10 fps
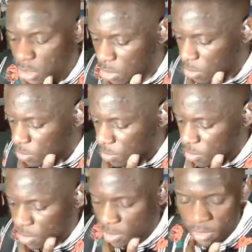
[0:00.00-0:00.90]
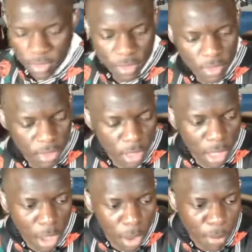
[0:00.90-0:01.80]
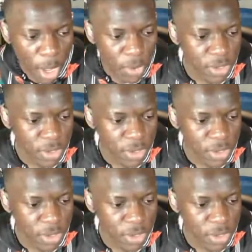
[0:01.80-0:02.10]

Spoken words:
he came back a magical beast. Apparently,